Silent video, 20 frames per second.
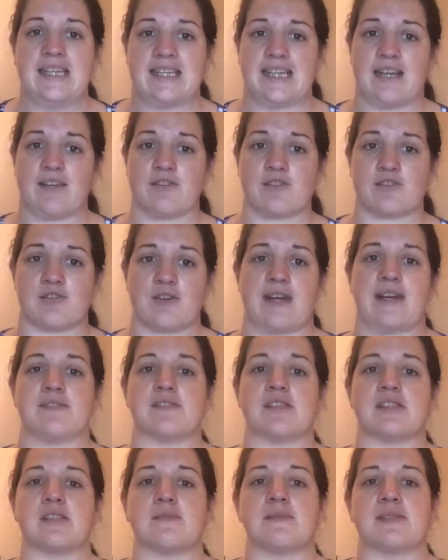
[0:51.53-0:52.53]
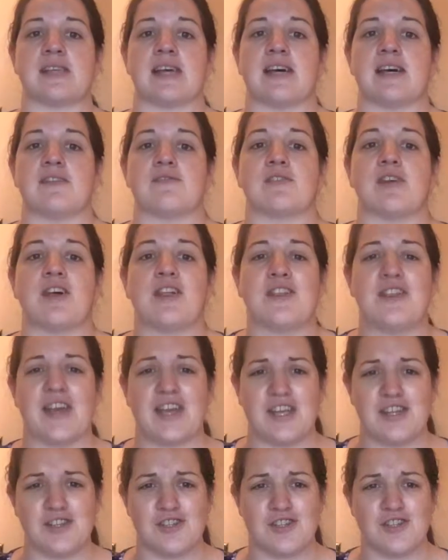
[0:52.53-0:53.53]
Now the trousers themselves,
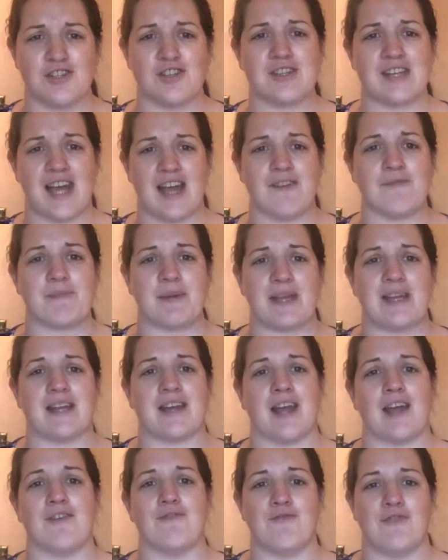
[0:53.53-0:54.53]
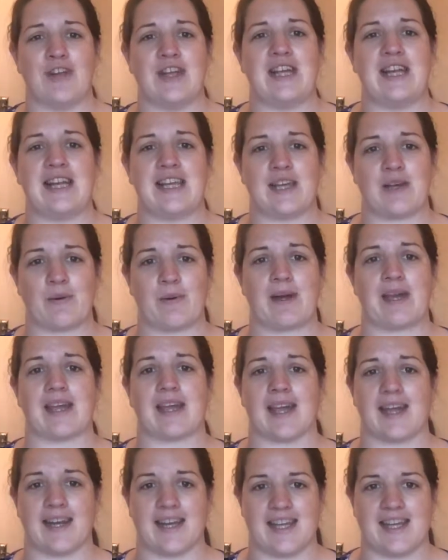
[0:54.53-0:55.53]
they should have been a really quick
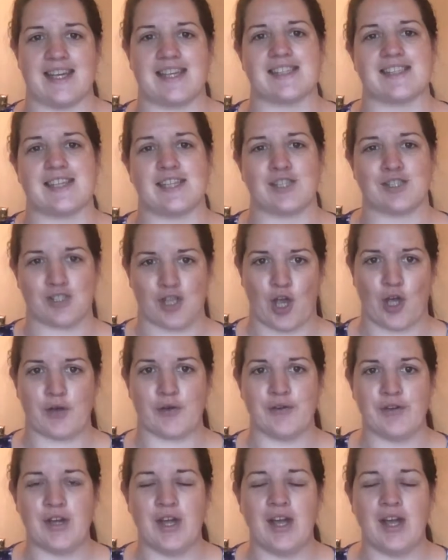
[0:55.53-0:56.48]
and easy sew.